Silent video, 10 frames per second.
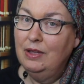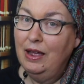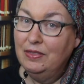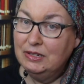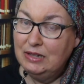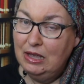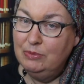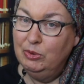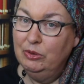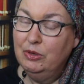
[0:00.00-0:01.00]
and the
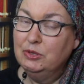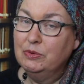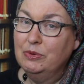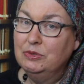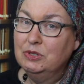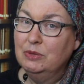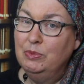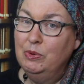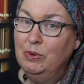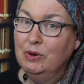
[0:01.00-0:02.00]
table those roots
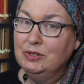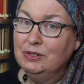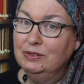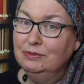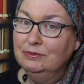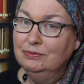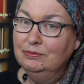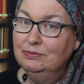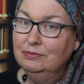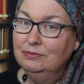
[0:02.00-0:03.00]
support."
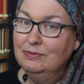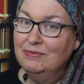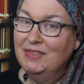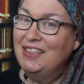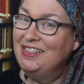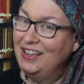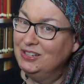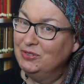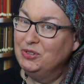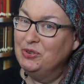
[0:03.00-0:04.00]

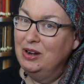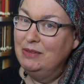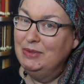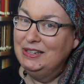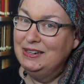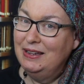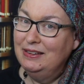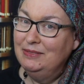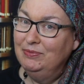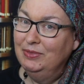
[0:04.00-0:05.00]
Thanks for joining me
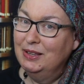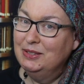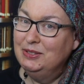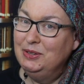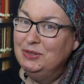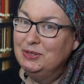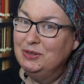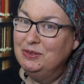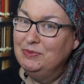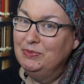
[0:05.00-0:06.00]
today. See you
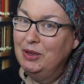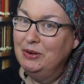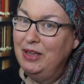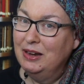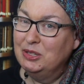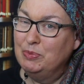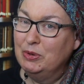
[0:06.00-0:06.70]
soon on Hannah's